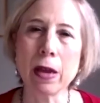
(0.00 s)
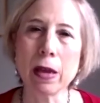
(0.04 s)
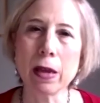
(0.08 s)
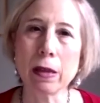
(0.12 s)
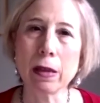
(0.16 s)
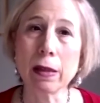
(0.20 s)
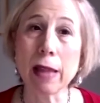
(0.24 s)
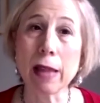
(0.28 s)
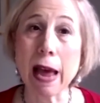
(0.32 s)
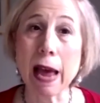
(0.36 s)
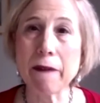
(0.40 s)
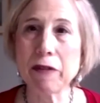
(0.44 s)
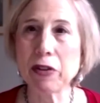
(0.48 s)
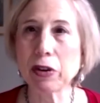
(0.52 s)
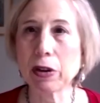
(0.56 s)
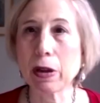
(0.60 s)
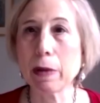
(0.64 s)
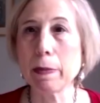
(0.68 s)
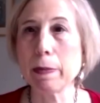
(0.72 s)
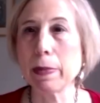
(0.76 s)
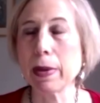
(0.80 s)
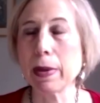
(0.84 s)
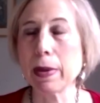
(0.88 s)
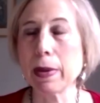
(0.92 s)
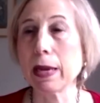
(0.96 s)
Laughter can
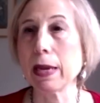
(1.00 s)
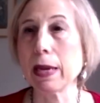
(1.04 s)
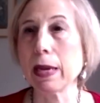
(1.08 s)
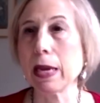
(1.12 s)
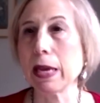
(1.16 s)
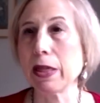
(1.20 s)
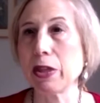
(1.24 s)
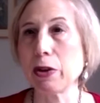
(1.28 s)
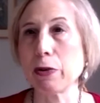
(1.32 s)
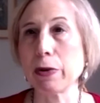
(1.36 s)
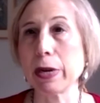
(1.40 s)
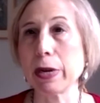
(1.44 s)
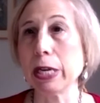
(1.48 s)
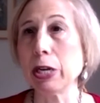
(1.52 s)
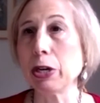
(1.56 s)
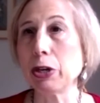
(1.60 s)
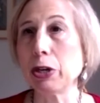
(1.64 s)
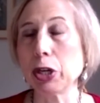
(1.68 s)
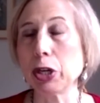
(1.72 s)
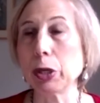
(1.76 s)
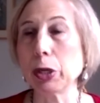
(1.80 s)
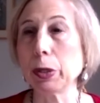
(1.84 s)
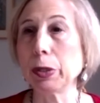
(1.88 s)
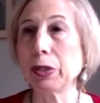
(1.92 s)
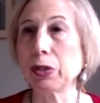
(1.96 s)
be either
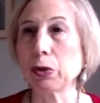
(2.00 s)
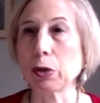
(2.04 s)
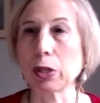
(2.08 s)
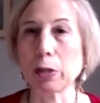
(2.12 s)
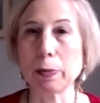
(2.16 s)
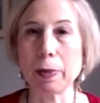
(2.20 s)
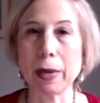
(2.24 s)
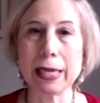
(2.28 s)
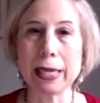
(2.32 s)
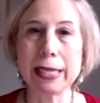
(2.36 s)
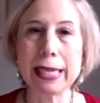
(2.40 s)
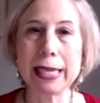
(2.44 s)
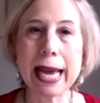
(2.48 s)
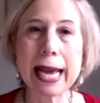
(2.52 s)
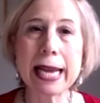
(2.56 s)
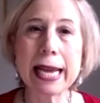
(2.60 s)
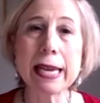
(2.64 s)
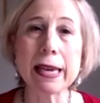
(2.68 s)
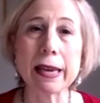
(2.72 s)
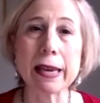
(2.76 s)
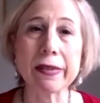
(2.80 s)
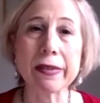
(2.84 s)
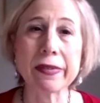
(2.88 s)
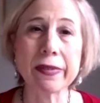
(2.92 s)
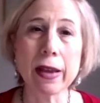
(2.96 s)
induced or
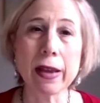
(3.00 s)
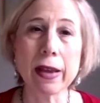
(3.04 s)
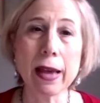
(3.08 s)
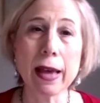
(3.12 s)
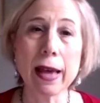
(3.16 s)
spontaneous.